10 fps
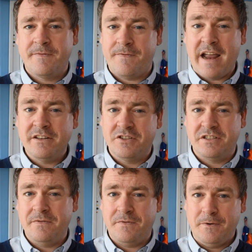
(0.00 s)

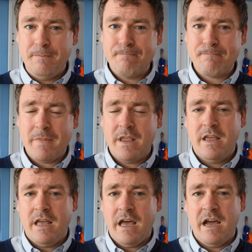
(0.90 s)
fantasy film.
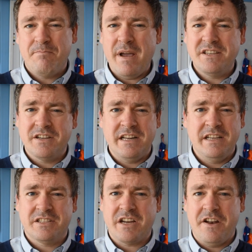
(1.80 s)

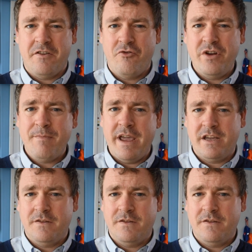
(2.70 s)
Basically, it's kind of a remake